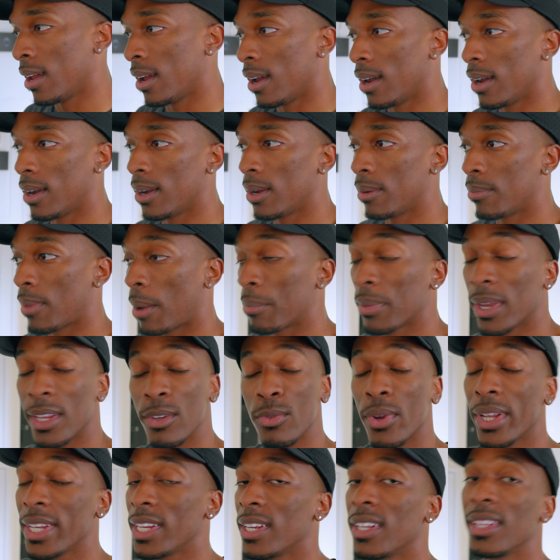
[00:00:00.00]
I'm getting
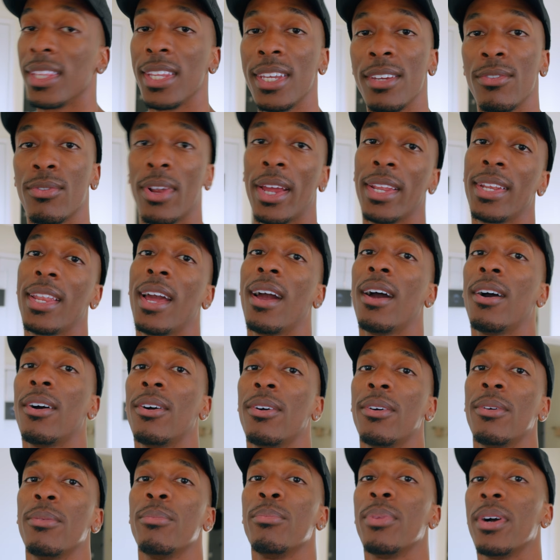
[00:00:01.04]
ready to leave right
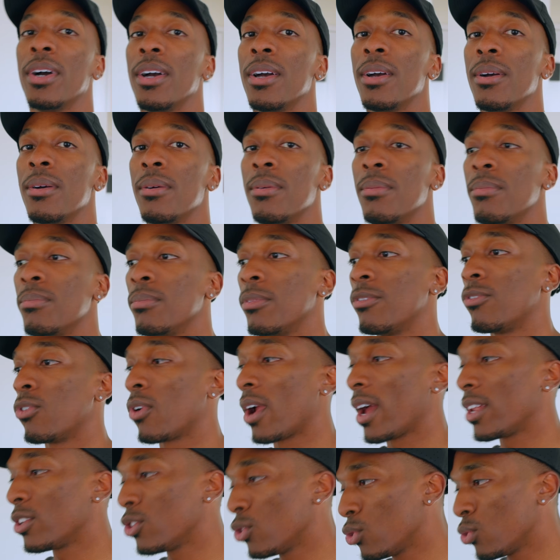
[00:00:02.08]
now, but before
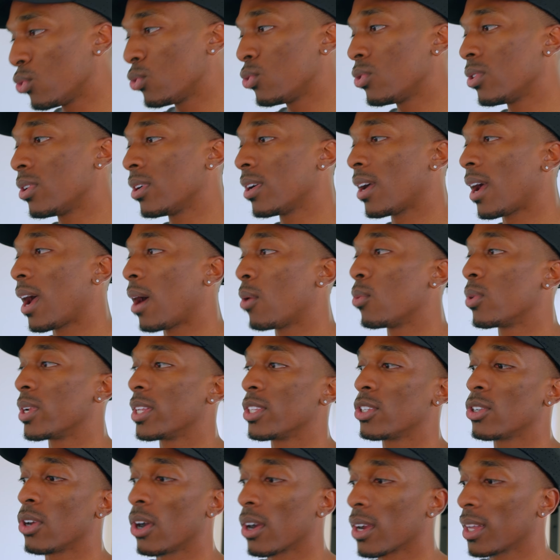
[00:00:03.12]
I do, I want
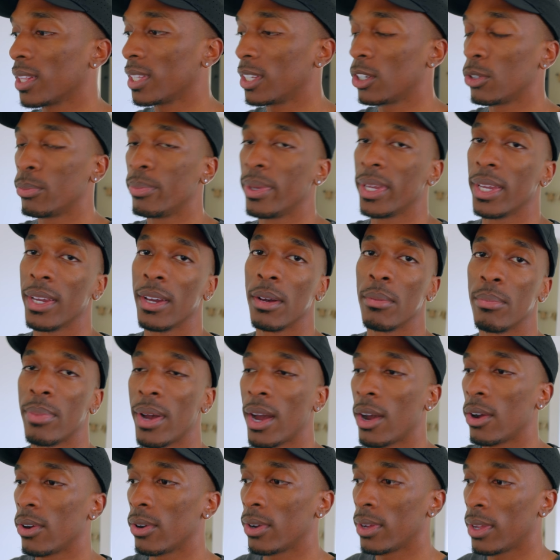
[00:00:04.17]
to talk a little bit
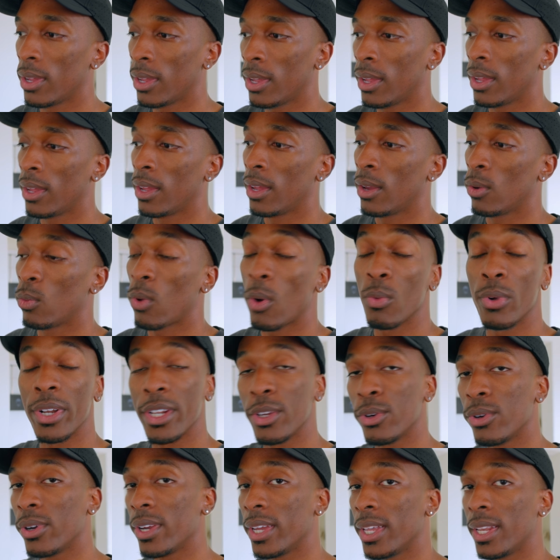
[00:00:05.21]
about what we're
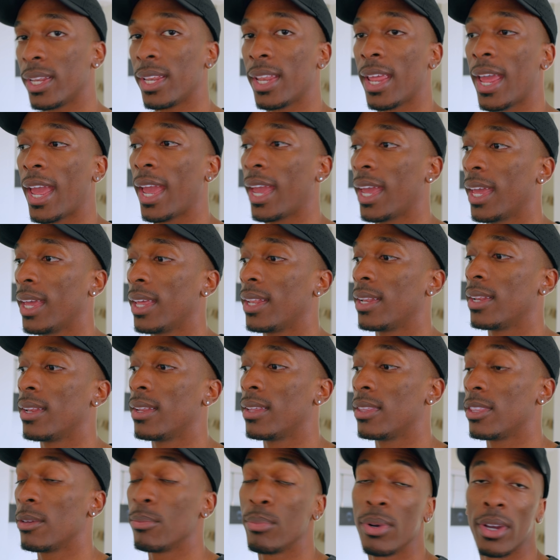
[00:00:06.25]
doing and
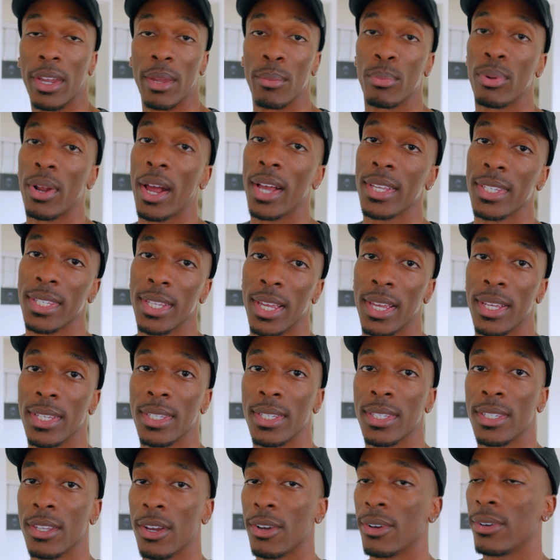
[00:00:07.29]
the booking process.
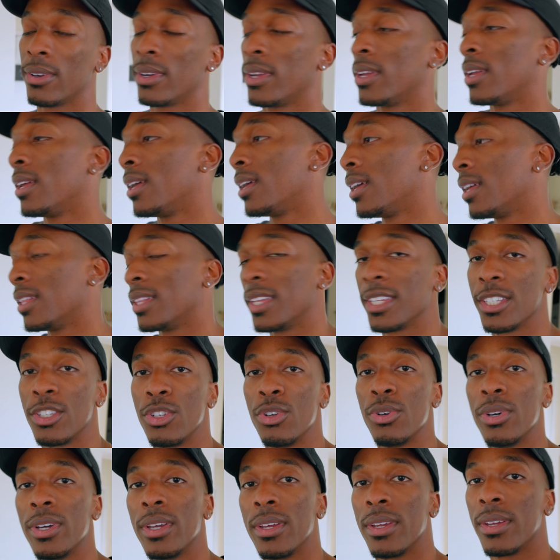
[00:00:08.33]
So let's
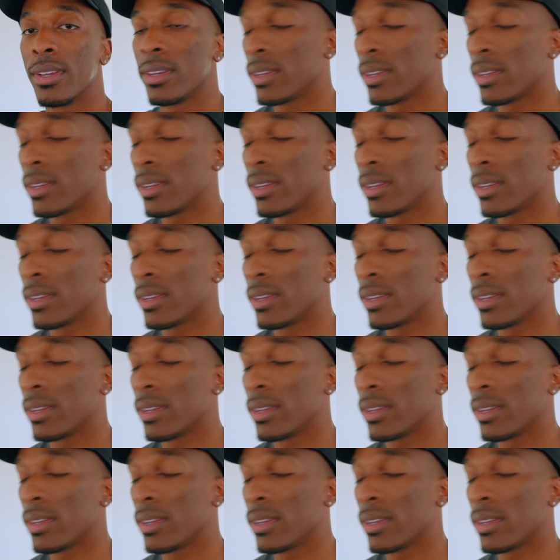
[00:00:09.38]
do it.